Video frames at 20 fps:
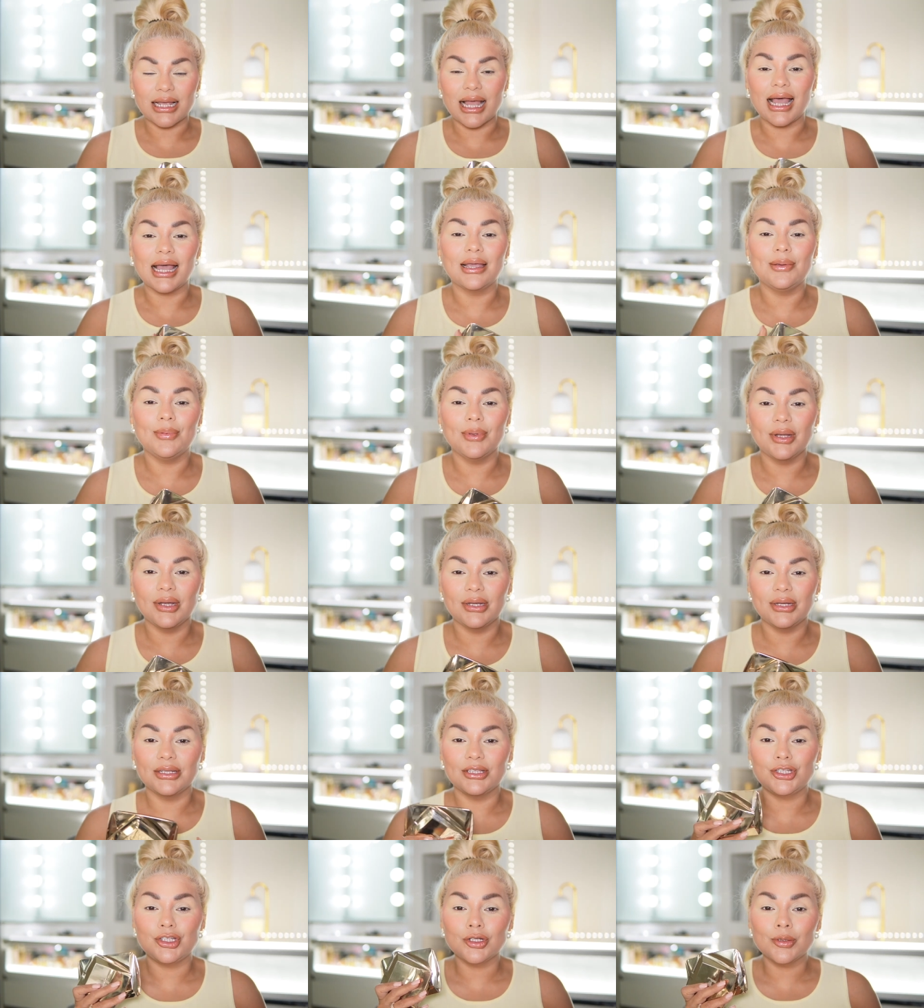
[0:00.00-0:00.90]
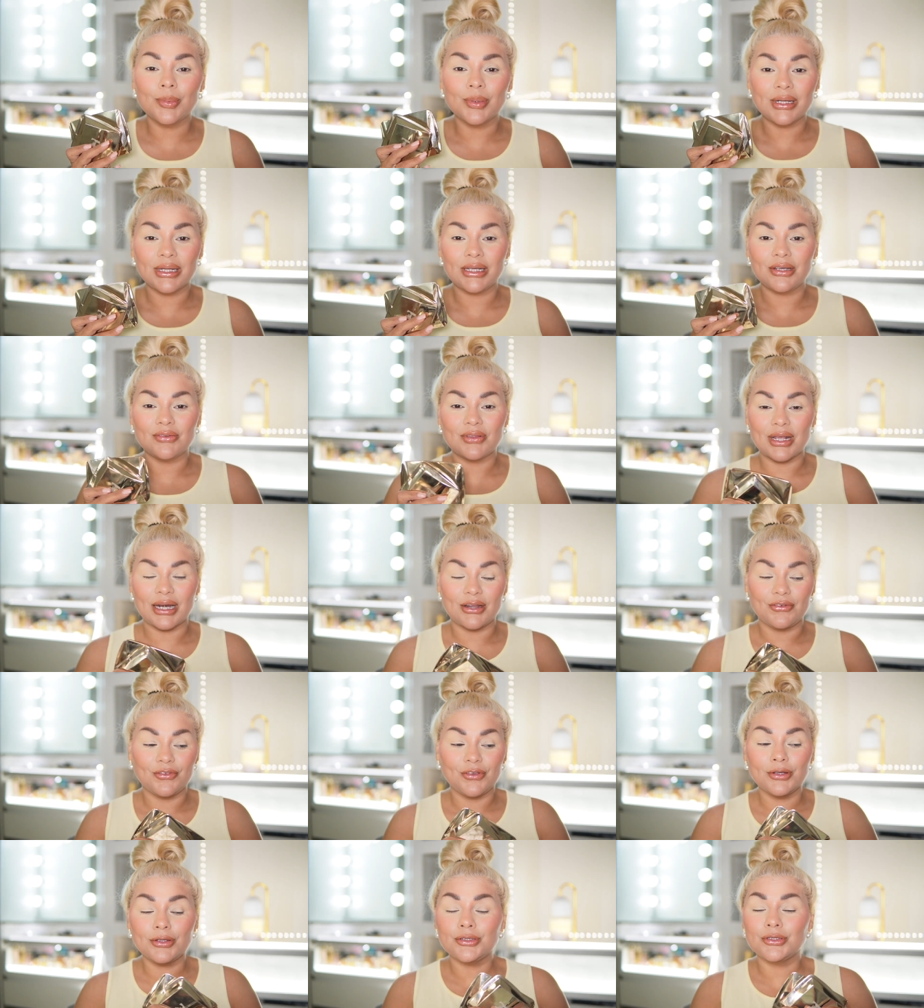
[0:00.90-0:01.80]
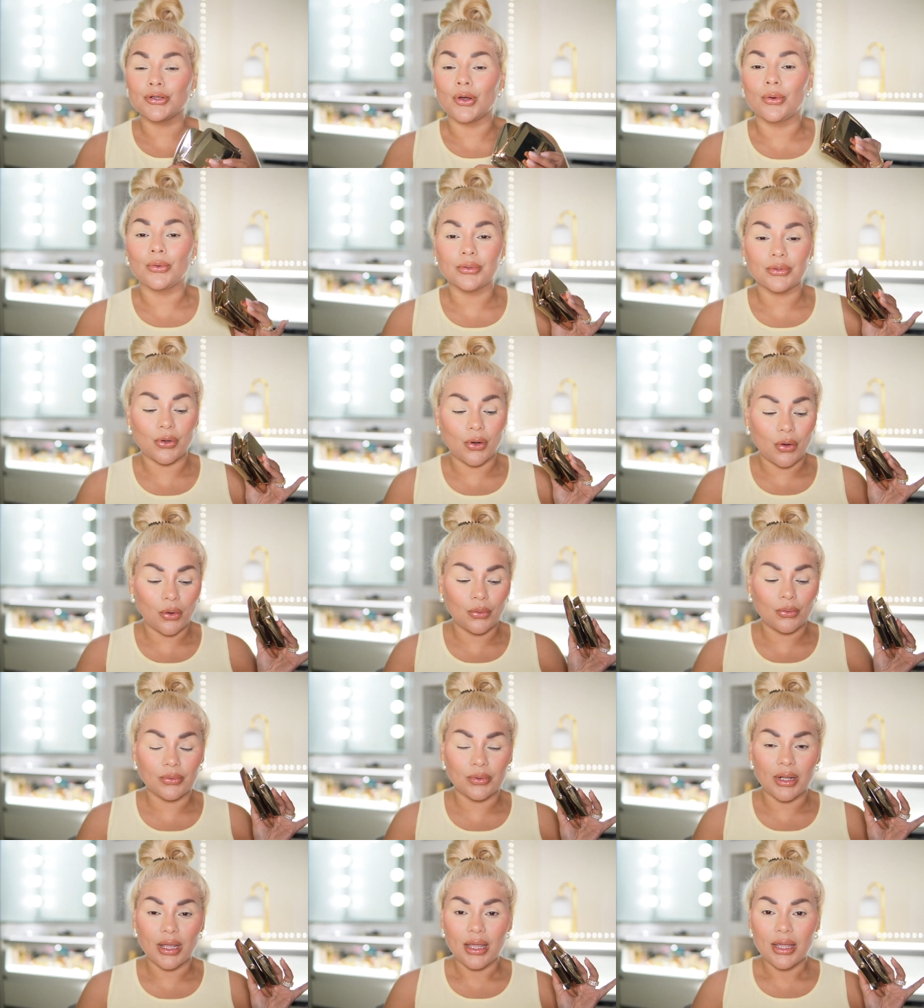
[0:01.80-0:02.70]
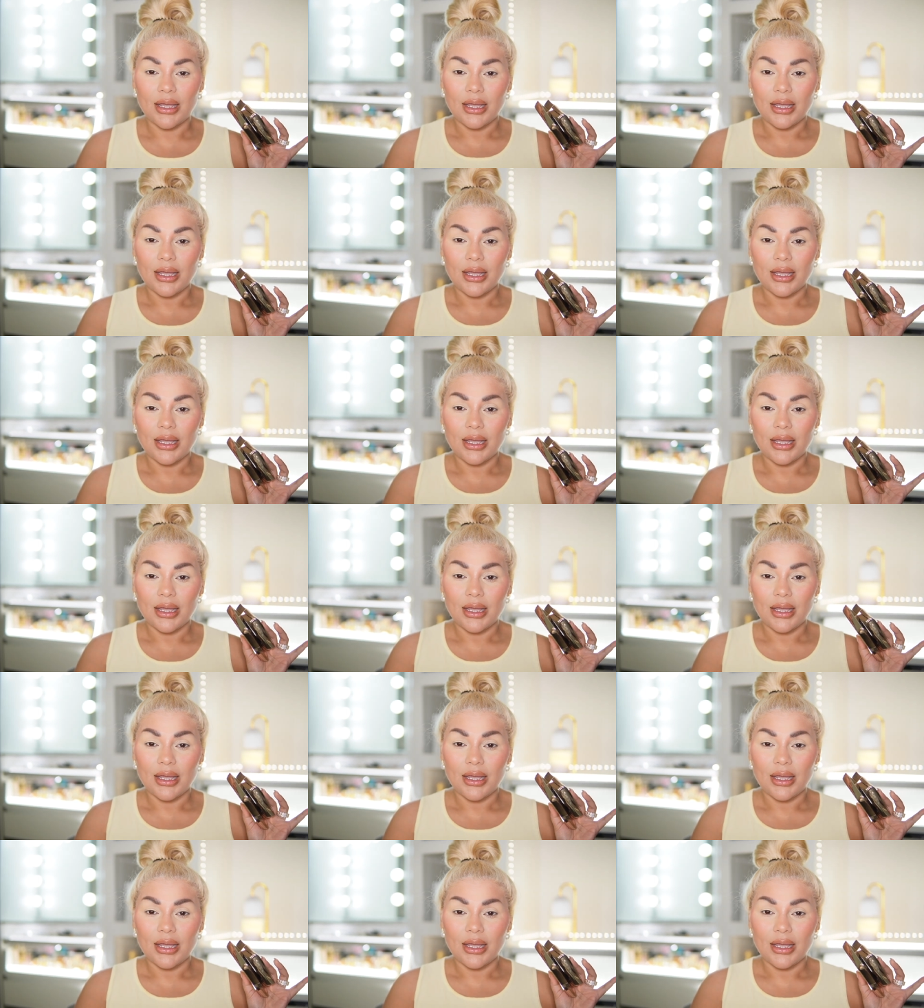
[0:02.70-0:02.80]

I be do believe that if you don't own